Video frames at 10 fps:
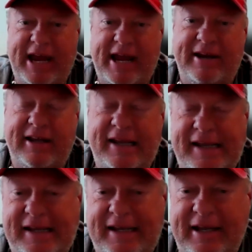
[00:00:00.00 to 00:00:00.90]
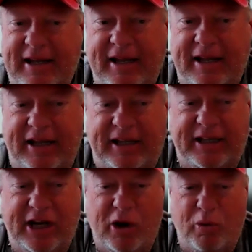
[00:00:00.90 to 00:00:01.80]
And,
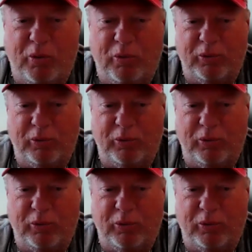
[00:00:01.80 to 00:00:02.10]
you know,